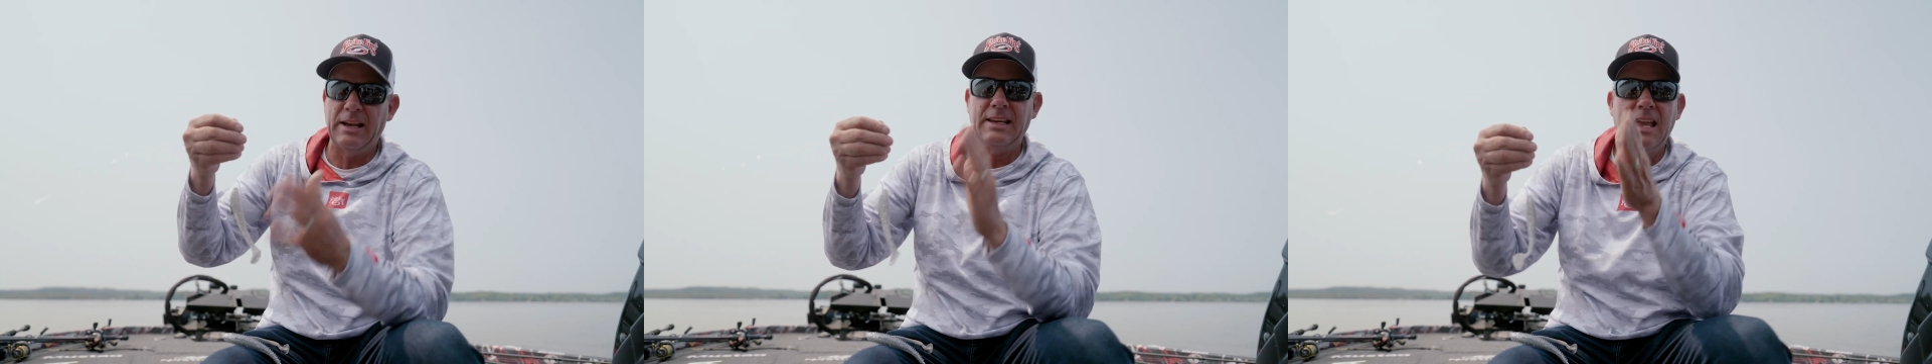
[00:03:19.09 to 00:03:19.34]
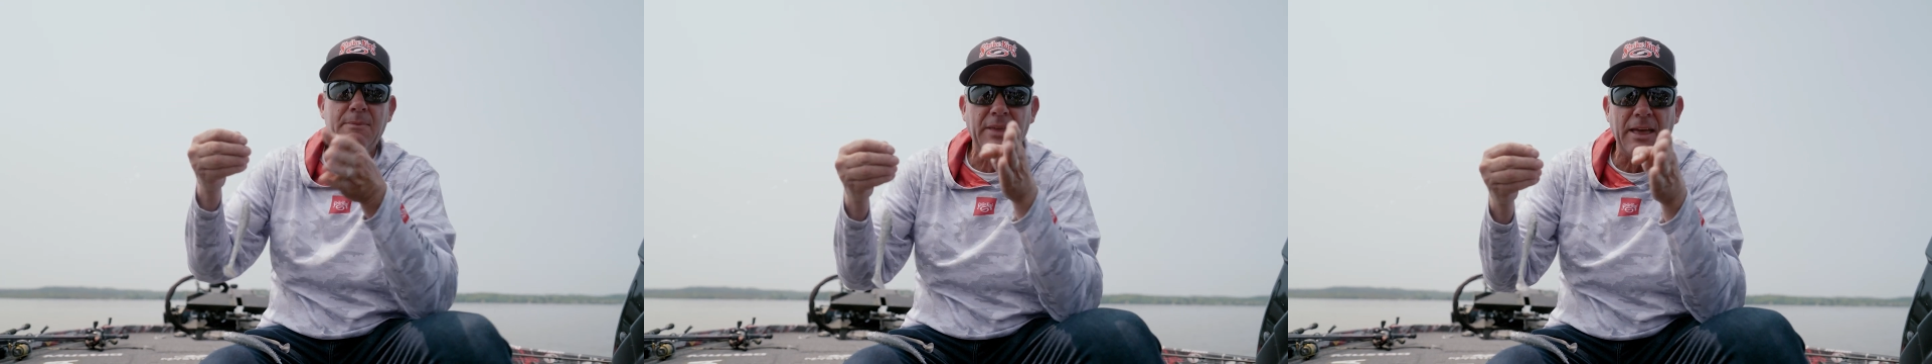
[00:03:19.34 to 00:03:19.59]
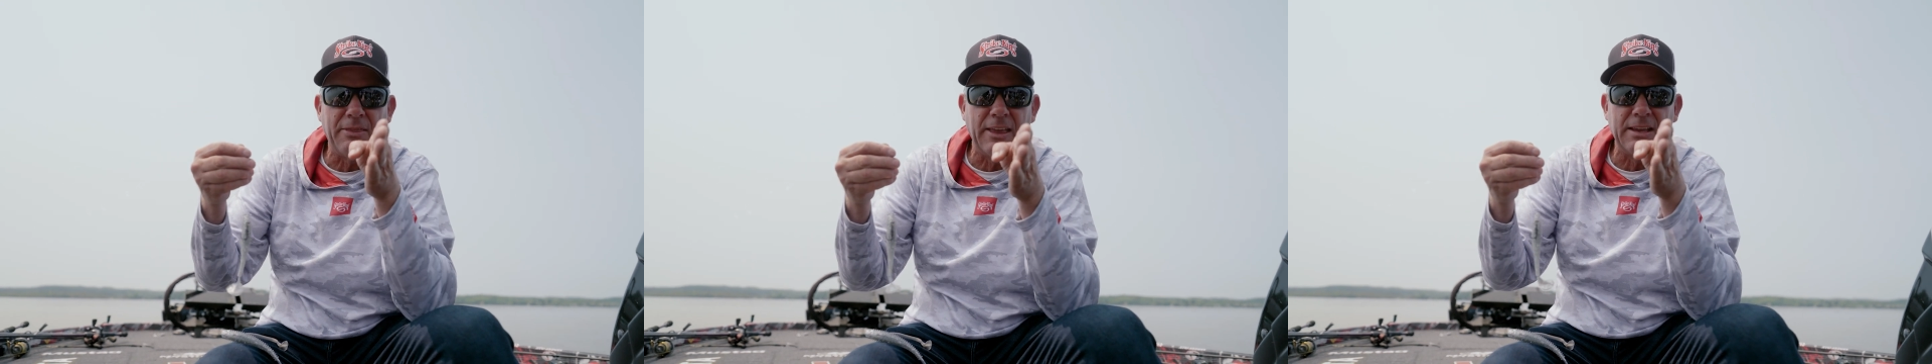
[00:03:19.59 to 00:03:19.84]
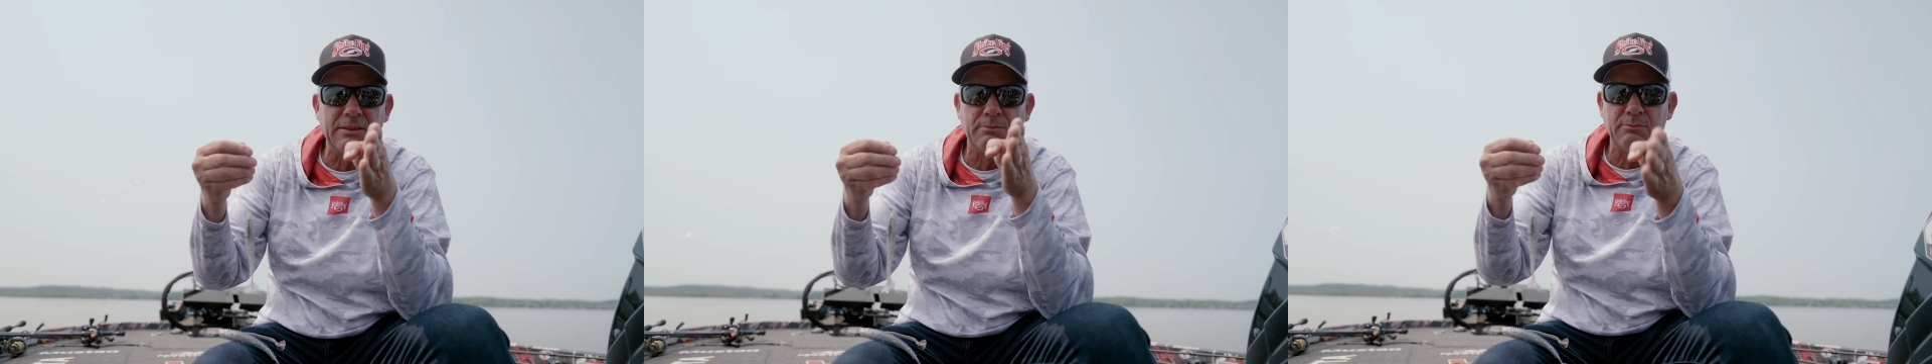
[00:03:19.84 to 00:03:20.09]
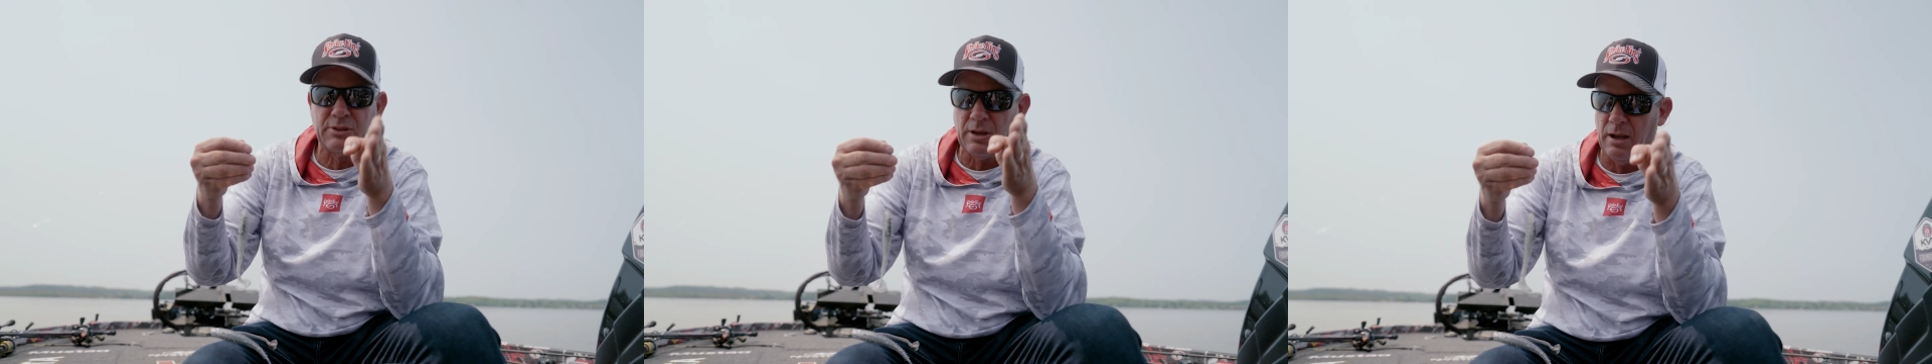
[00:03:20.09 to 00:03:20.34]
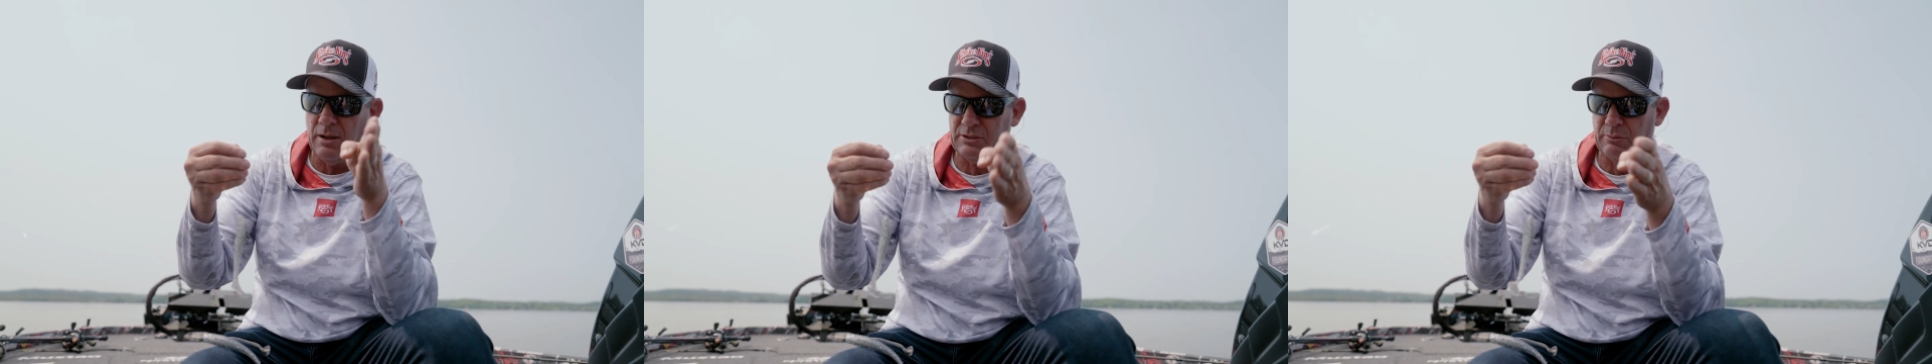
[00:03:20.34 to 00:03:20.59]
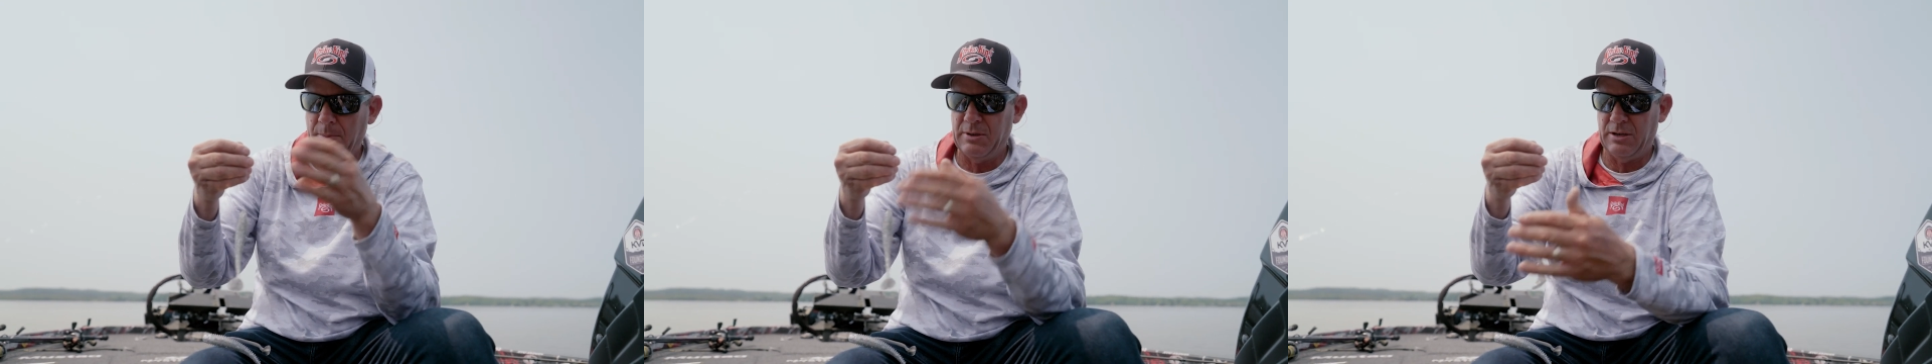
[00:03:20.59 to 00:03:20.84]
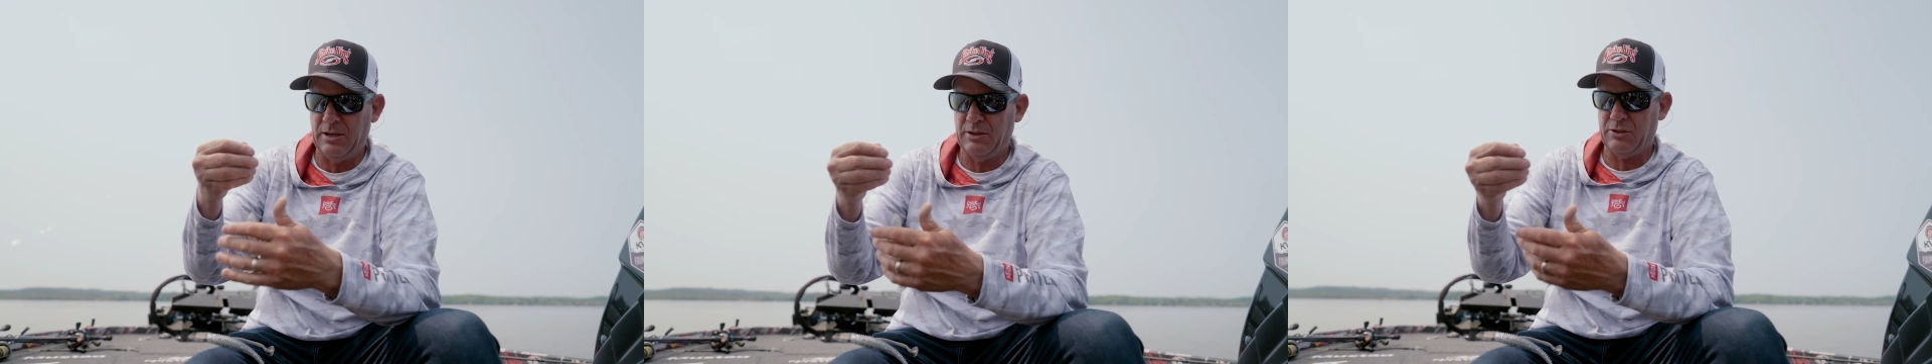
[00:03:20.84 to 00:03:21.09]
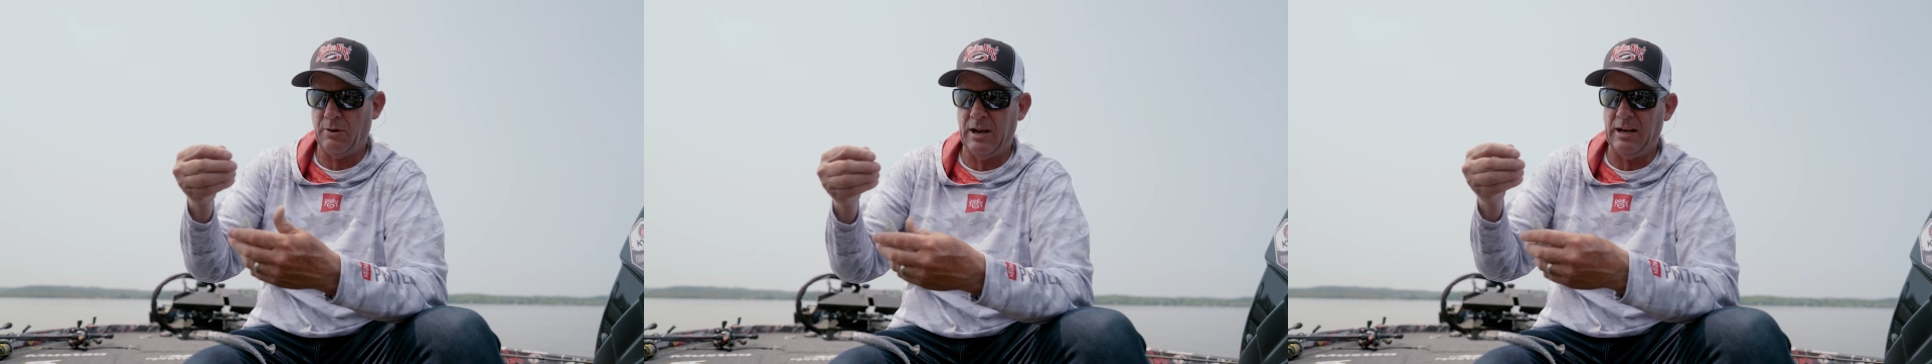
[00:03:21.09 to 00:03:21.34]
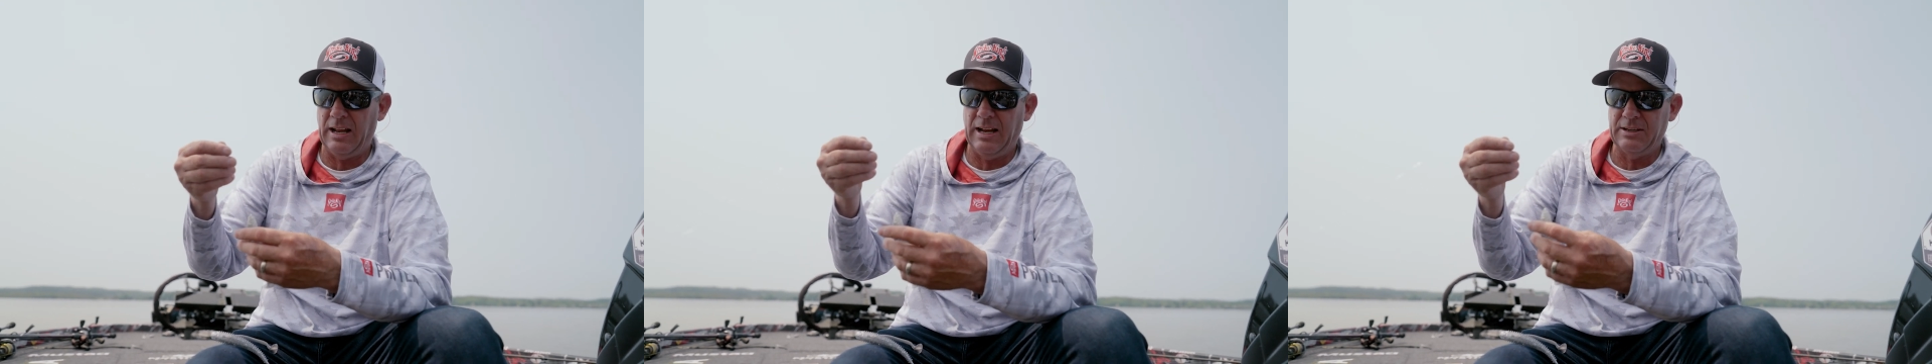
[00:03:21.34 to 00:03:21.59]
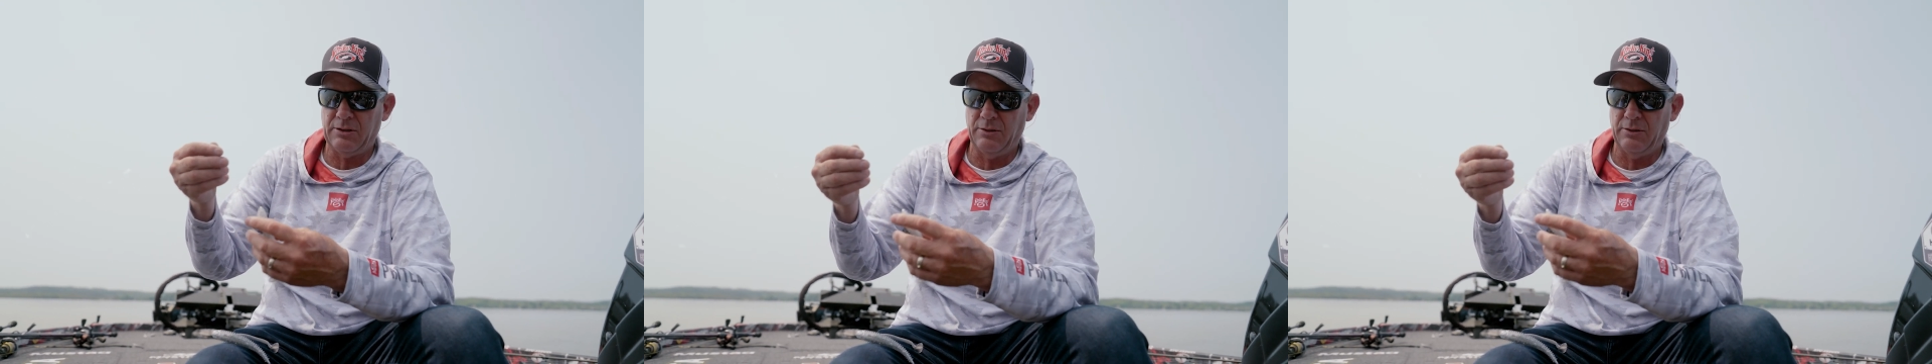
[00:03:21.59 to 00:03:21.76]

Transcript: and keep that thing uh, swimming in a straight line.